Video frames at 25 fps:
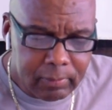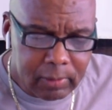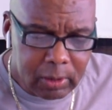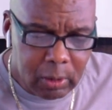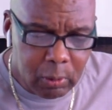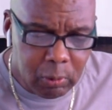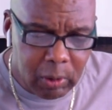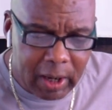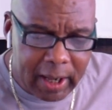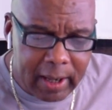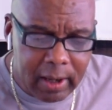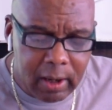
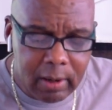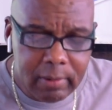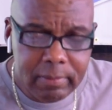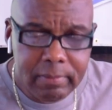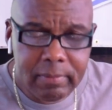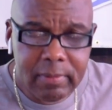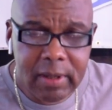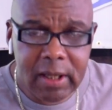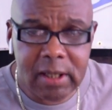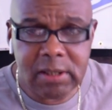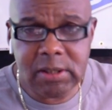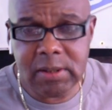wow.
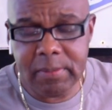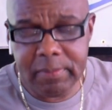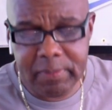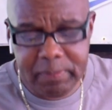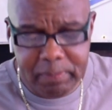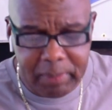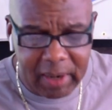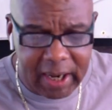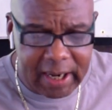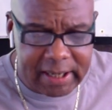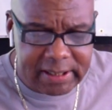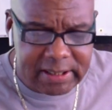And
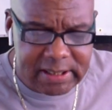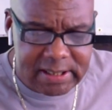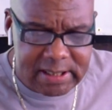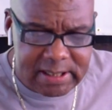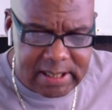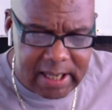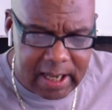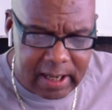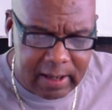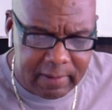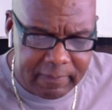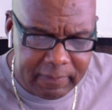Bonnie
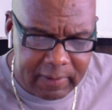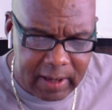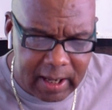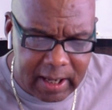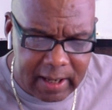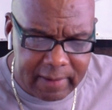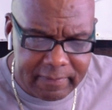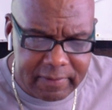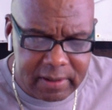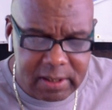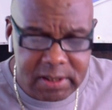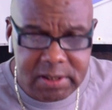South,
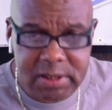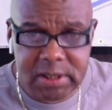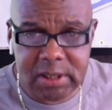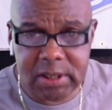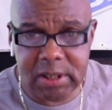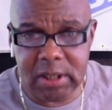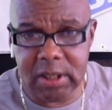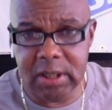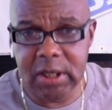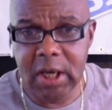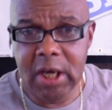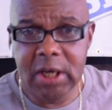
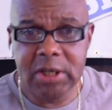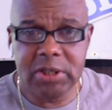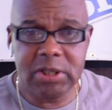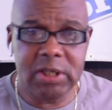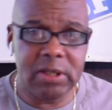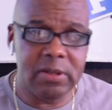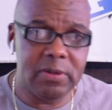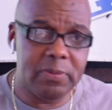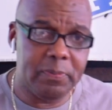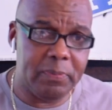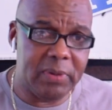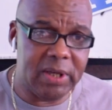obviously,
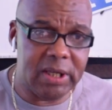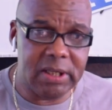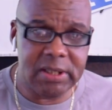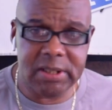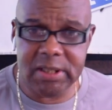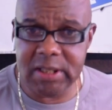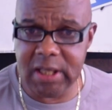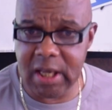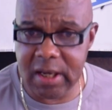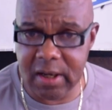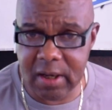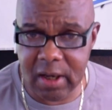she's beat
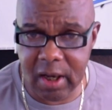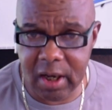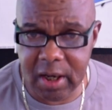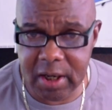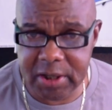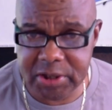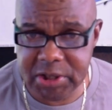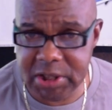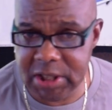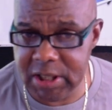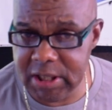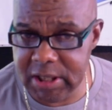
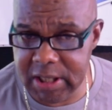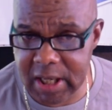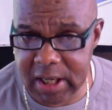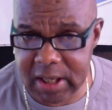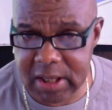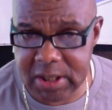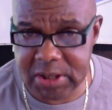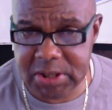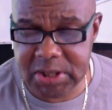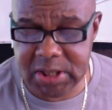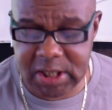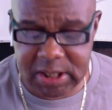She
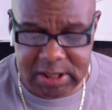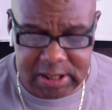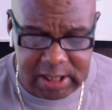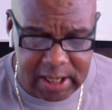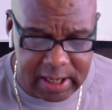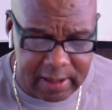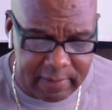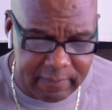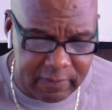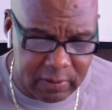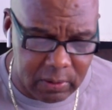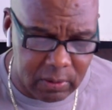Dares the
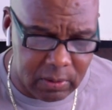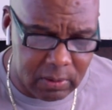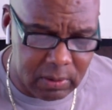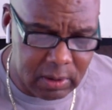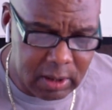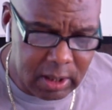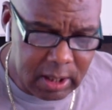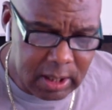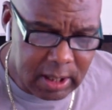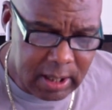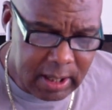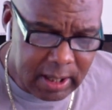Devil.
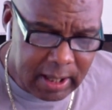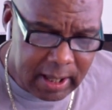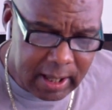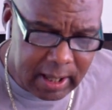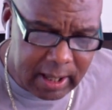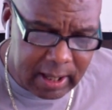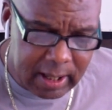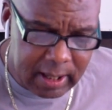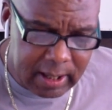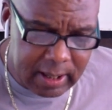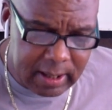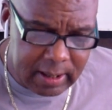
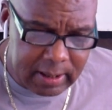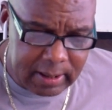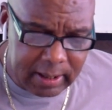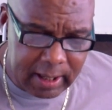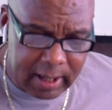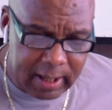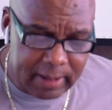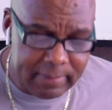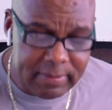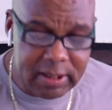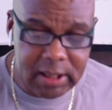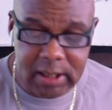And,
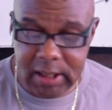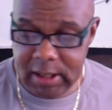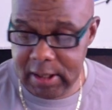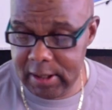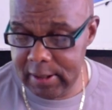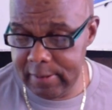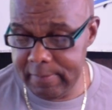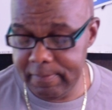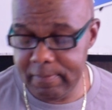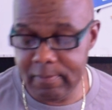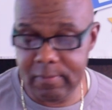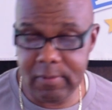I
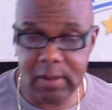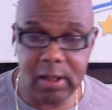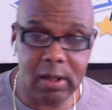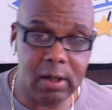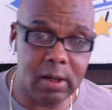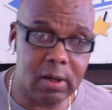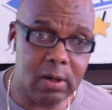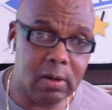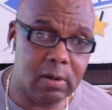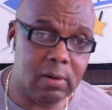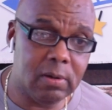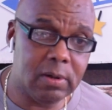mean, you
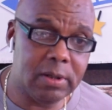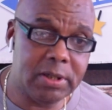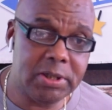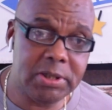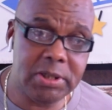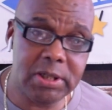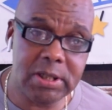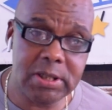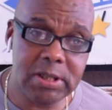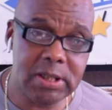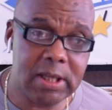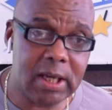know, let's
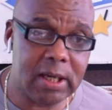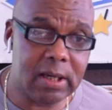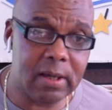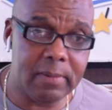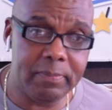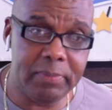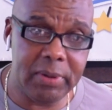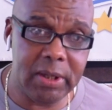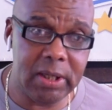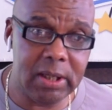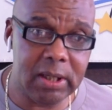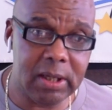just take a
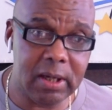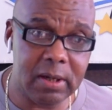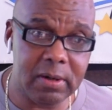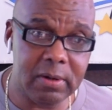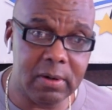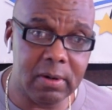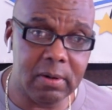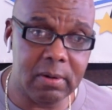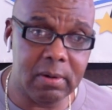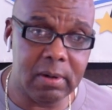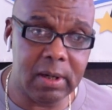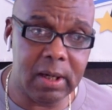peek at
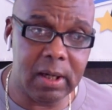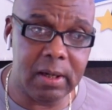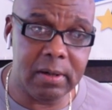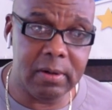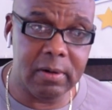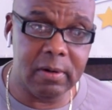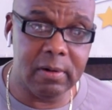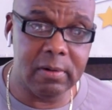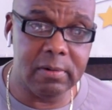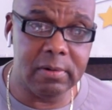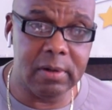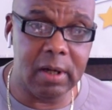
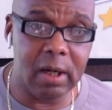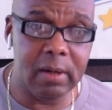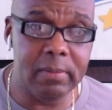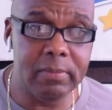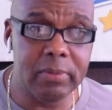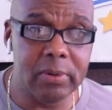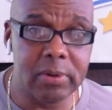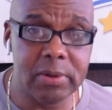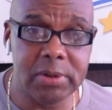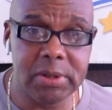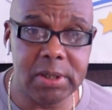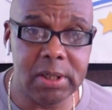her
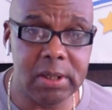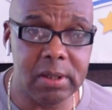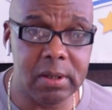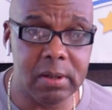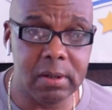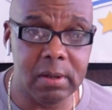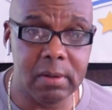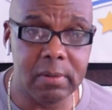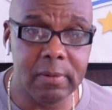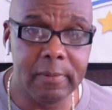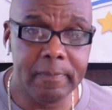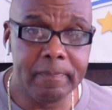numbers
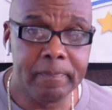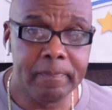here.